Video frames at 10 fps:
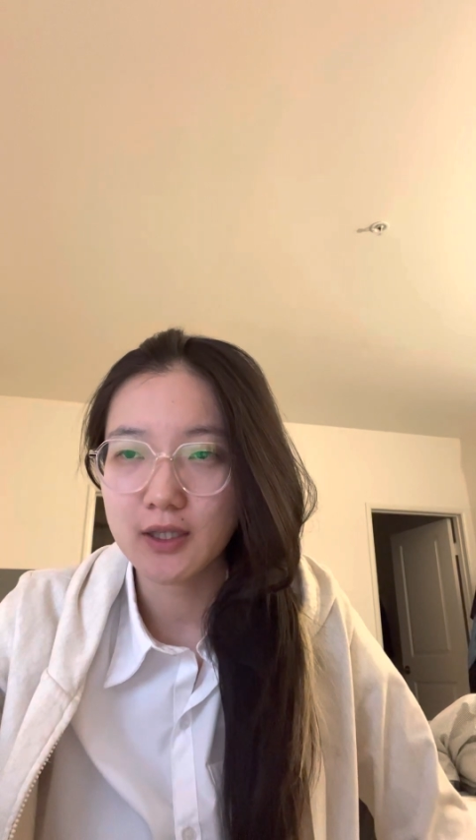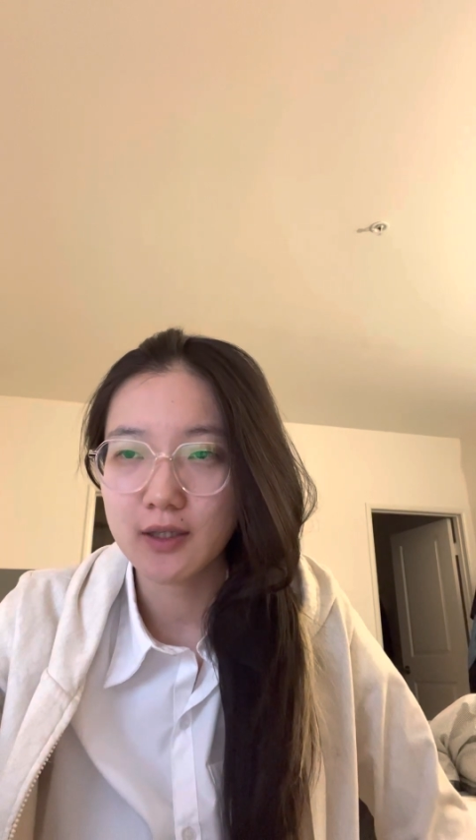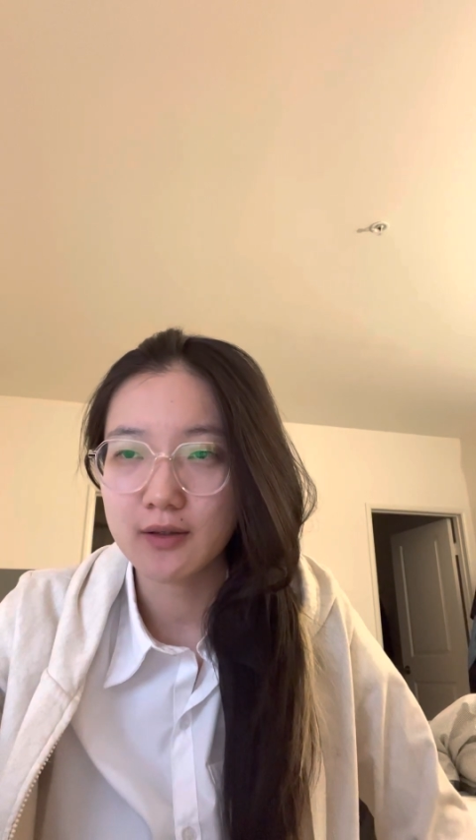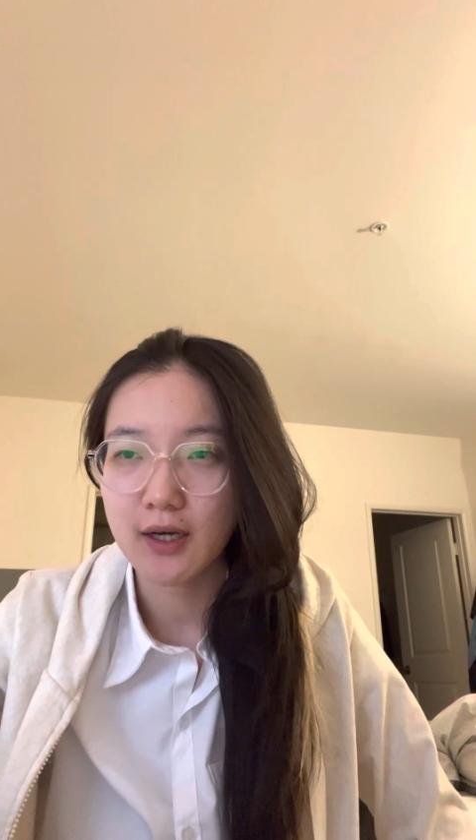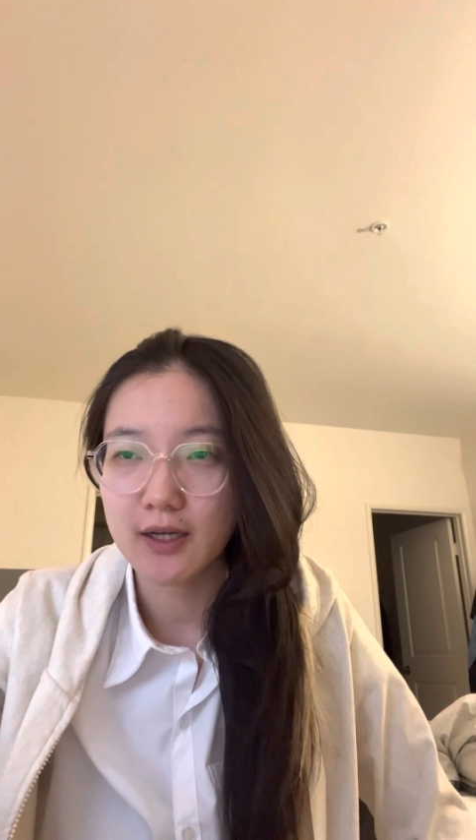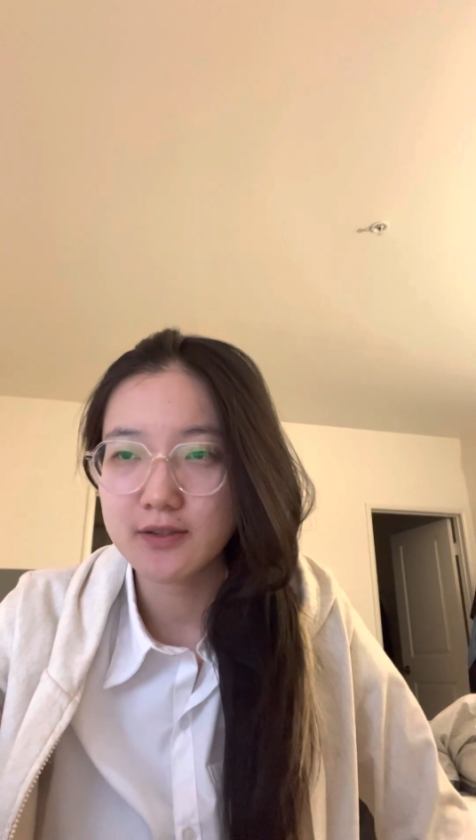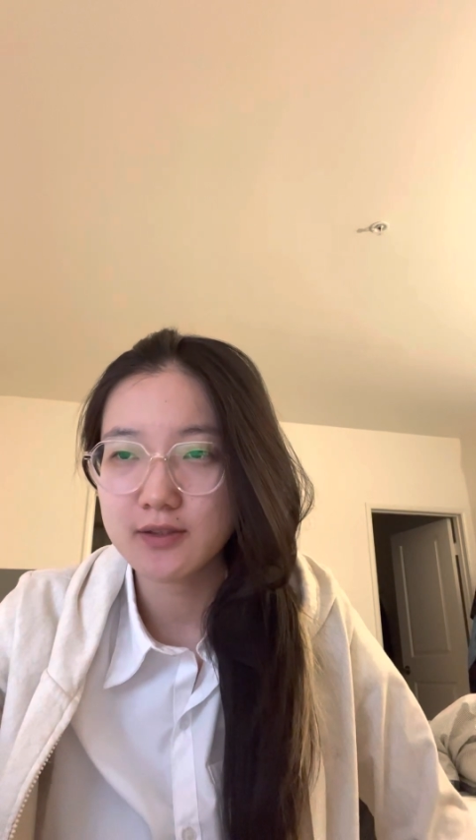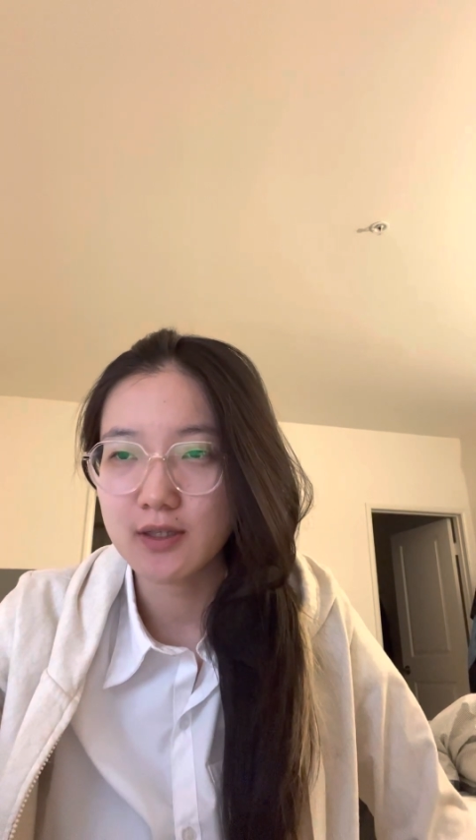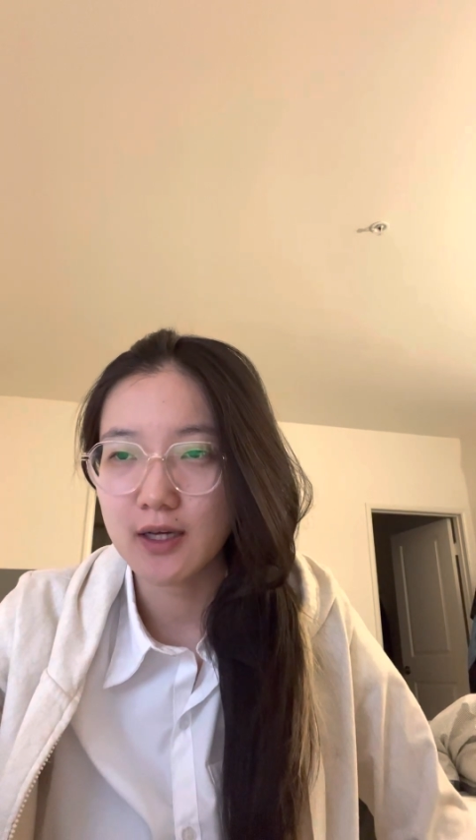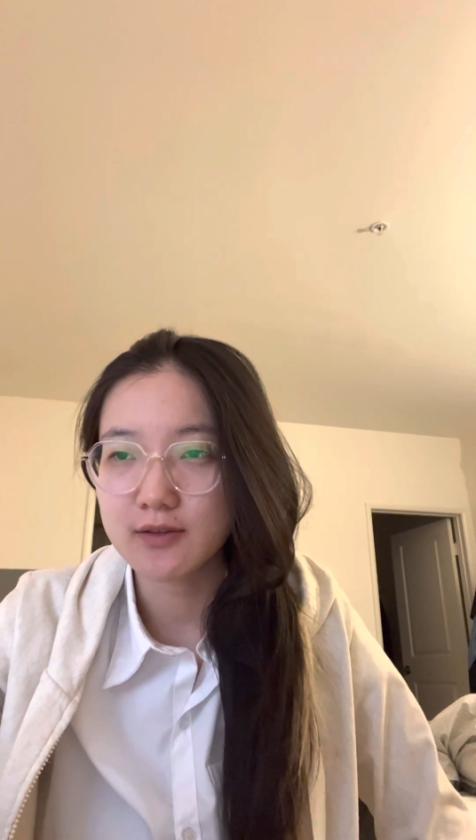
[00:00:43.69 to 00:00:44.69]
and
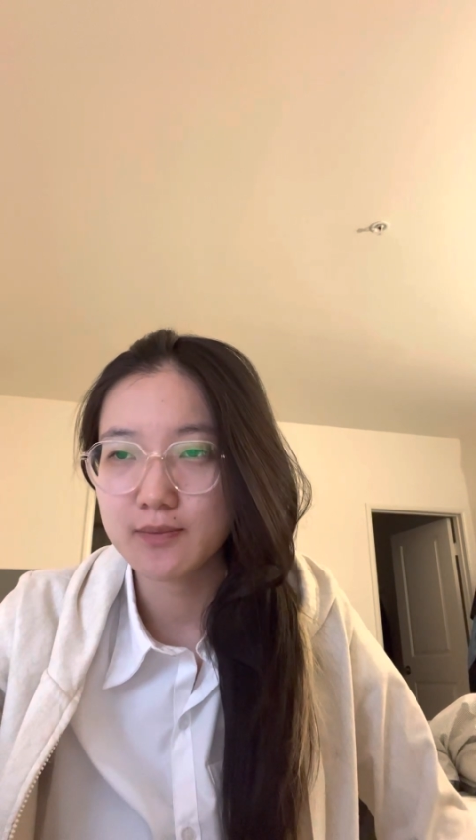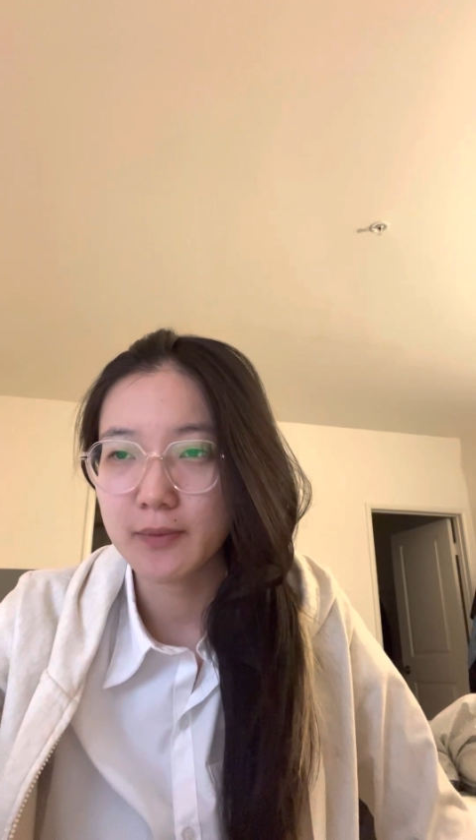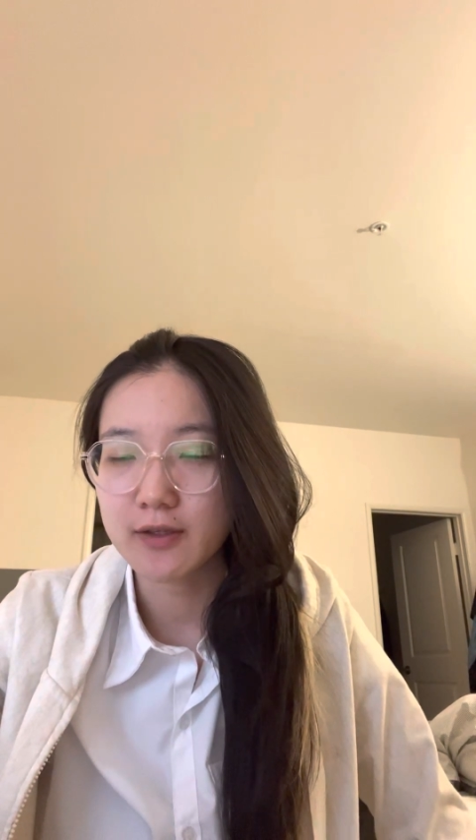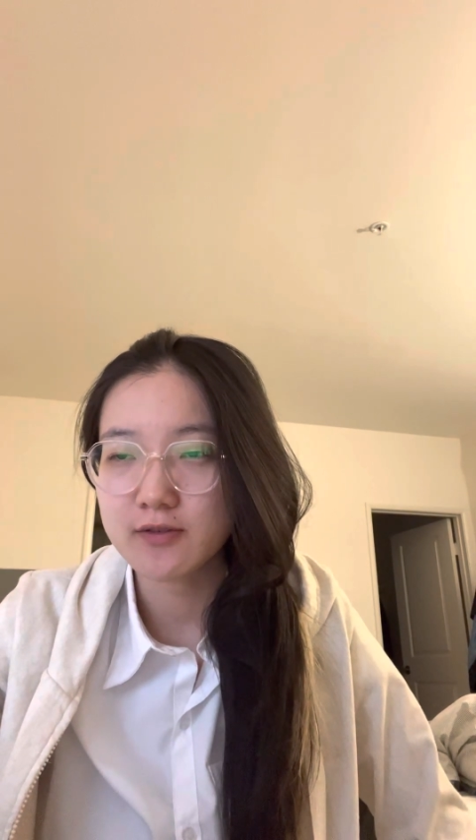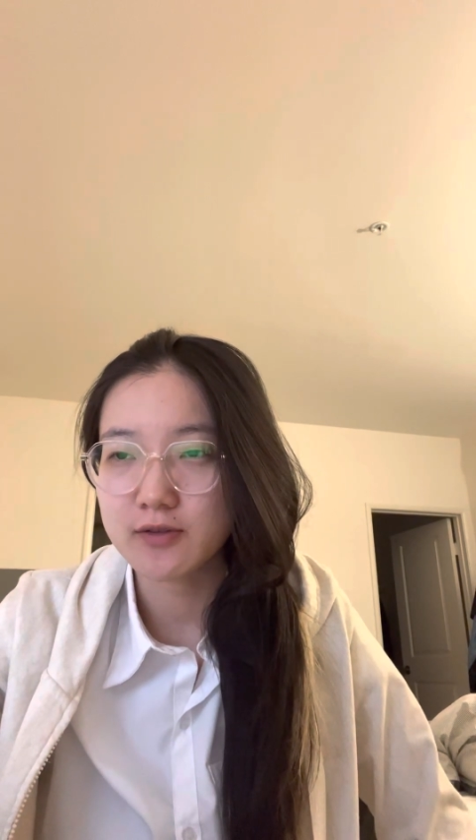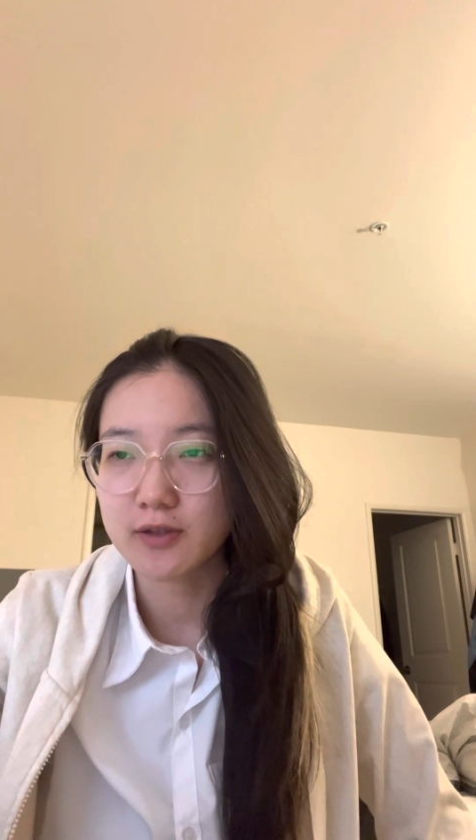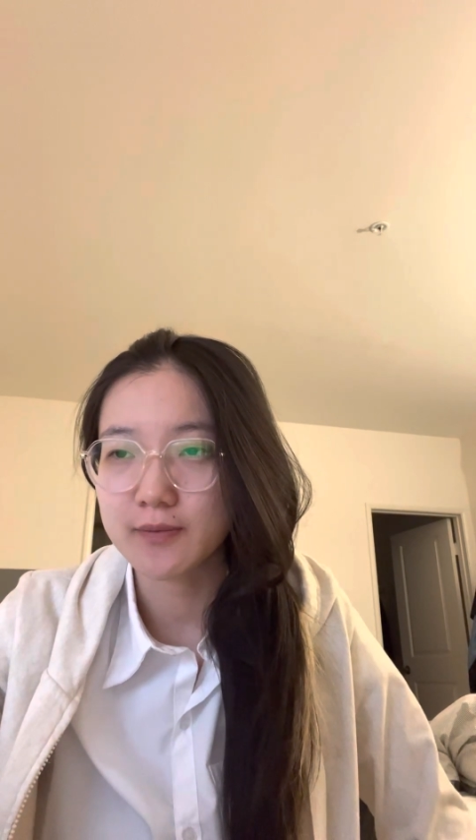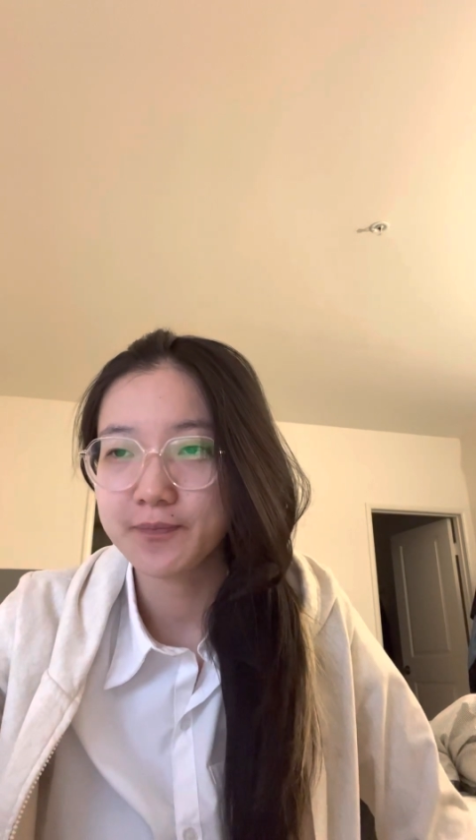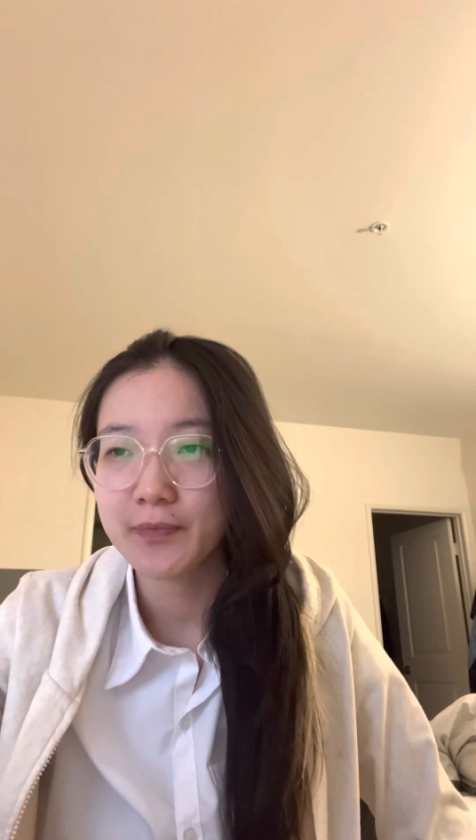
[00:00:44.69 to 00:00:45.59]
test that mixture.